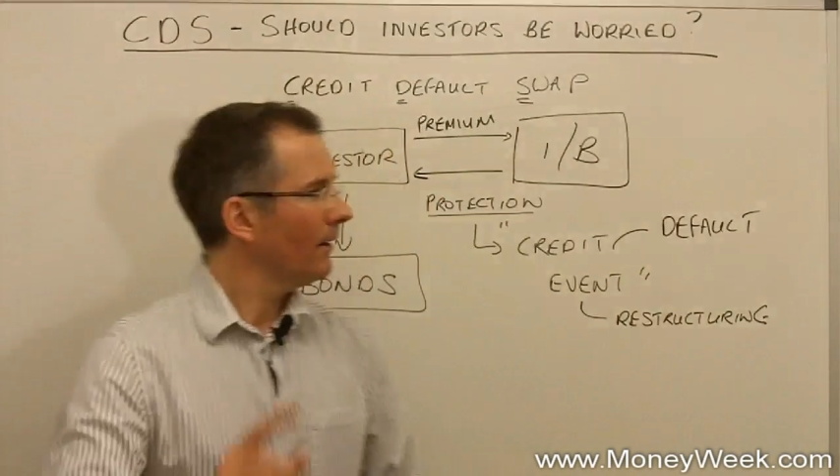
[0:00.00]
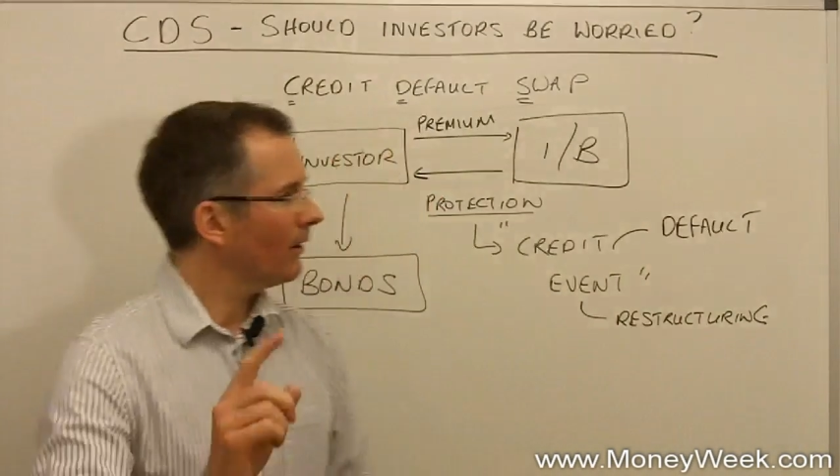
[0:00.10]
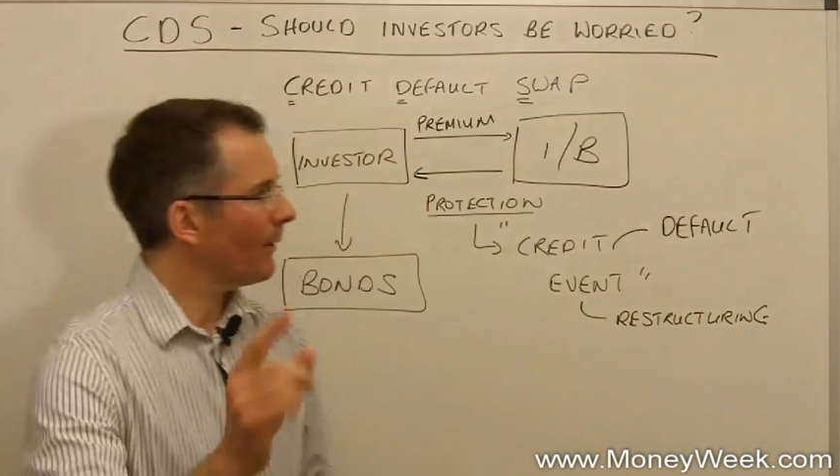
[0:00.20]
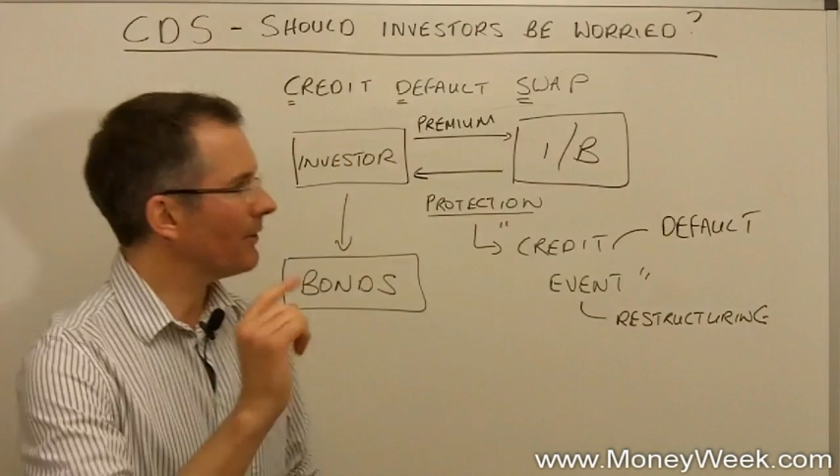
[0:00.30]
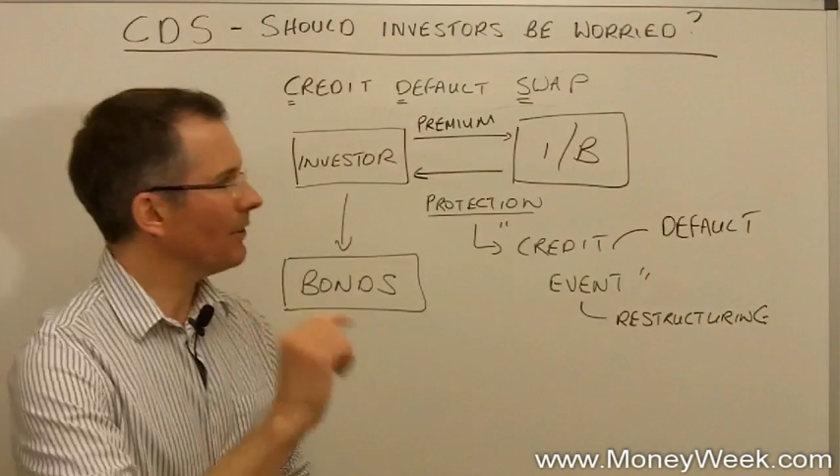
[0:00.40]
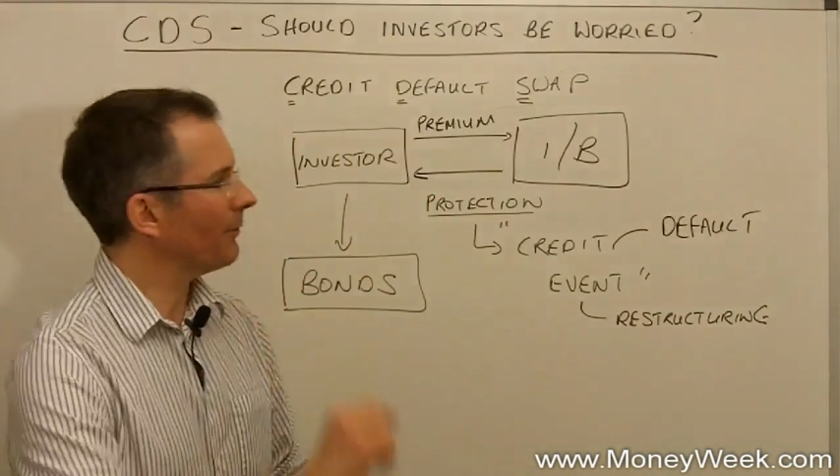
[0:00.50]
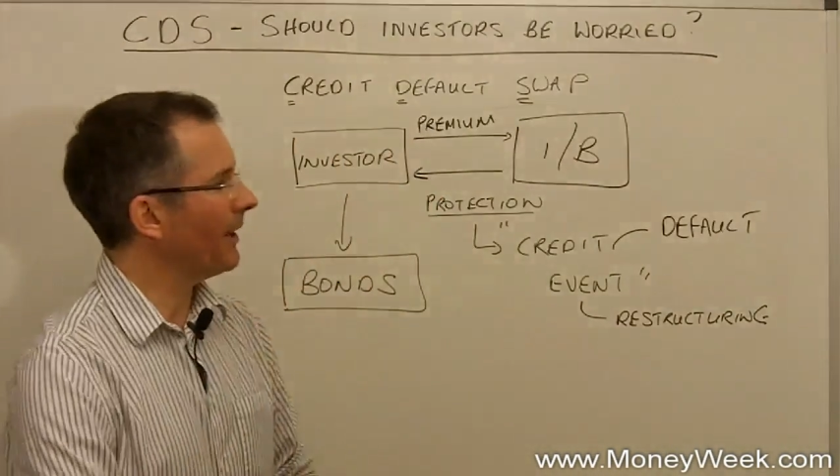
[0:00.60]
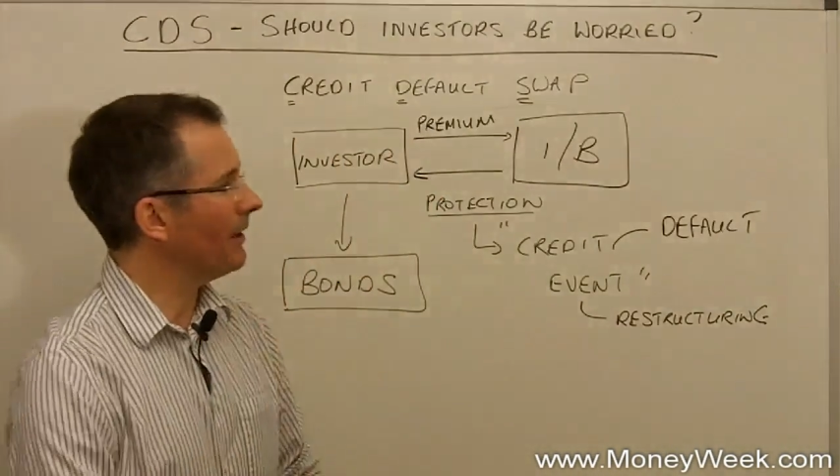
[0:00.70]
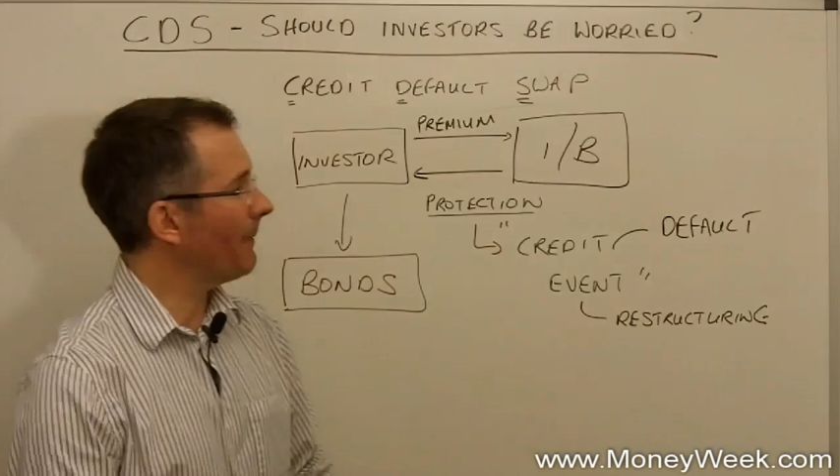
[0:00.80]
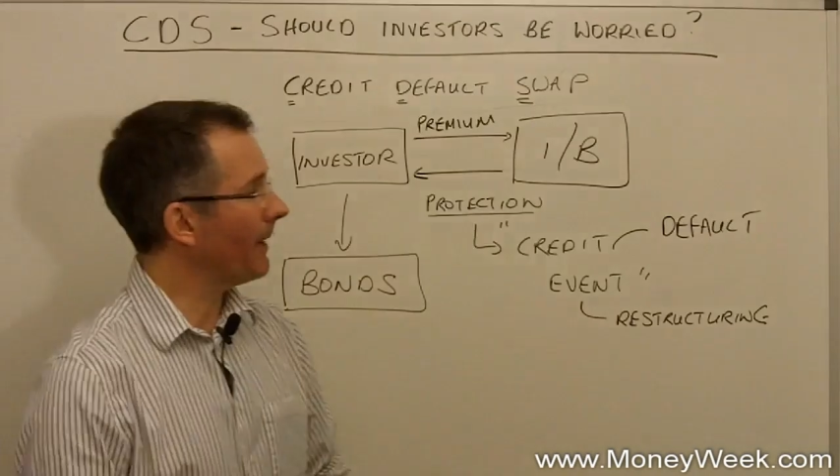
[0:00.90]
The question that's
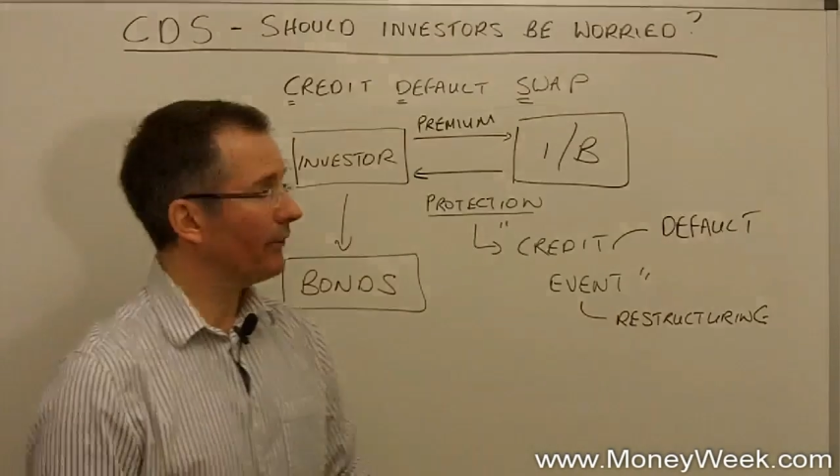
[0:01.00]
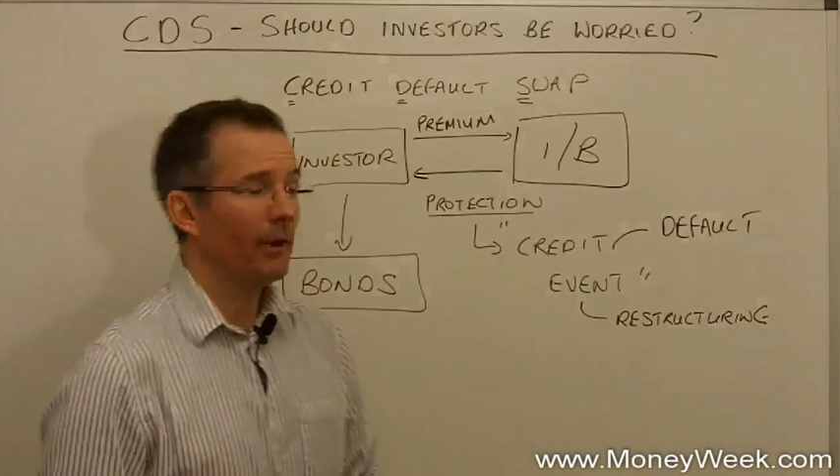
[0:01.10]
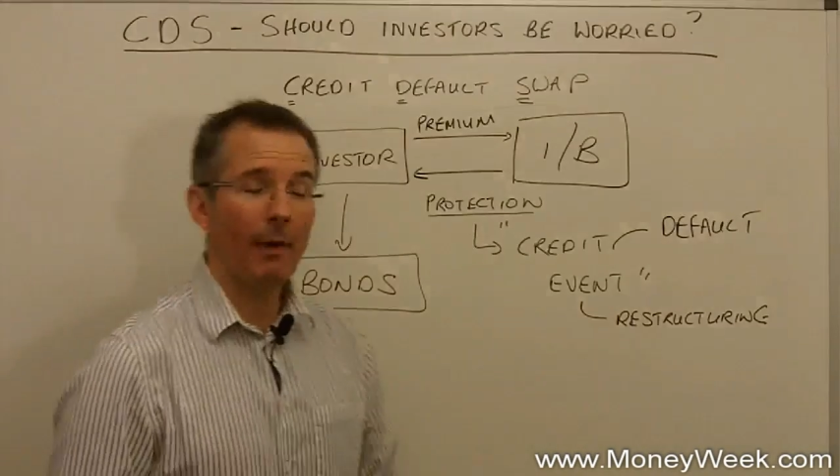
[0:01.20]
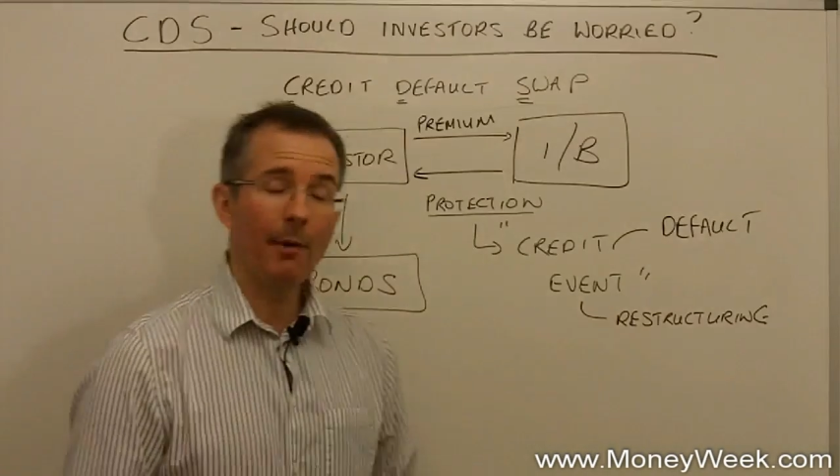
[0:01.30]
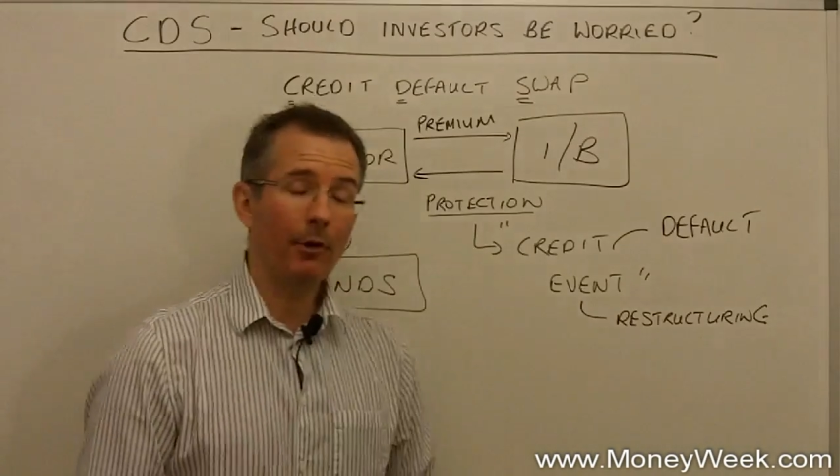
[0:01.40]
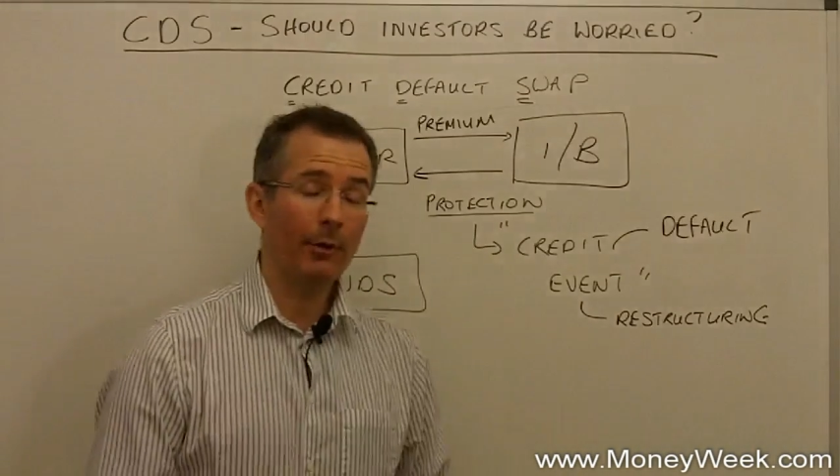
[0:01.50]
being debated at the moment,